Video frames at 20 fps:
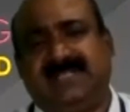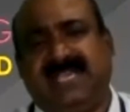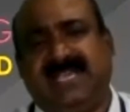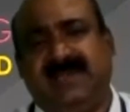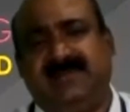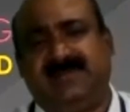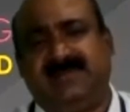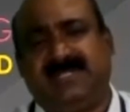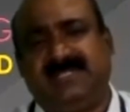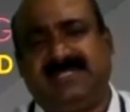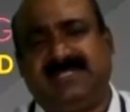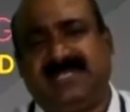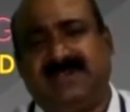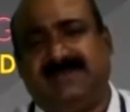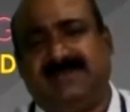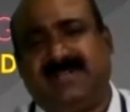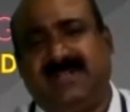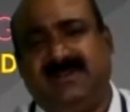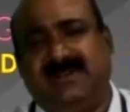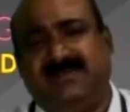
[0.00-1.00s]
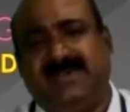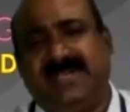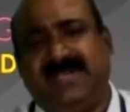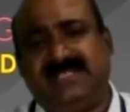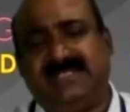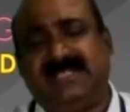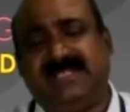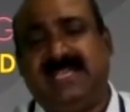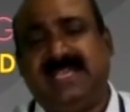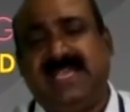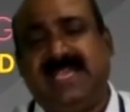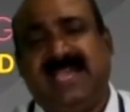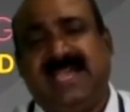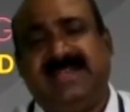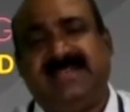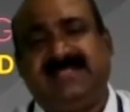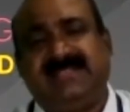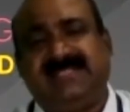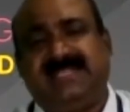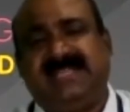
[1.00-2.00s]
times in several ways,
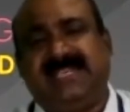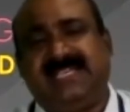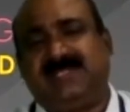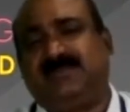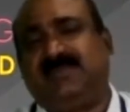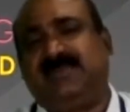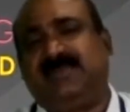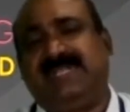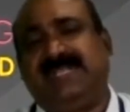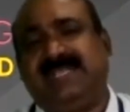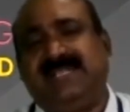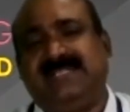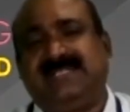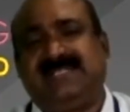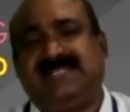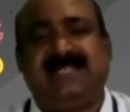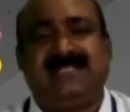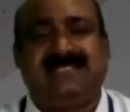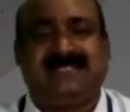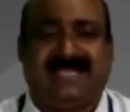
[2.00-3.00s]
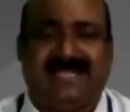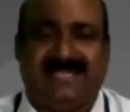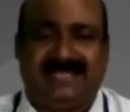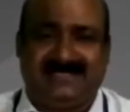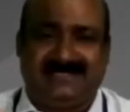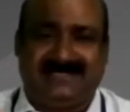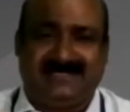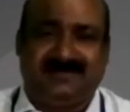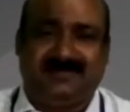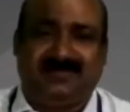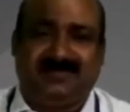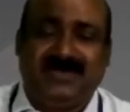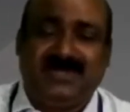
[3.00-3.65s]
and it's an experiential science.